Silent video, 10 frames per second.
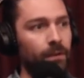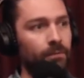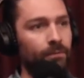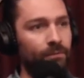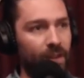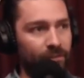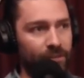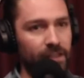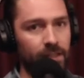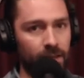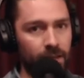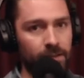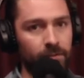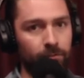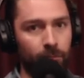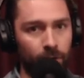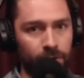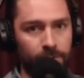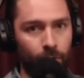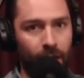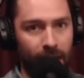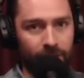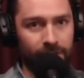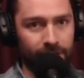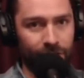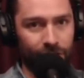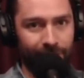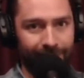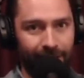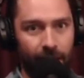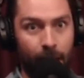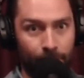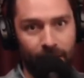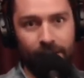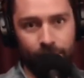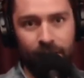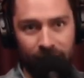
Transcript: fifty years of motorsport heritage applied to an E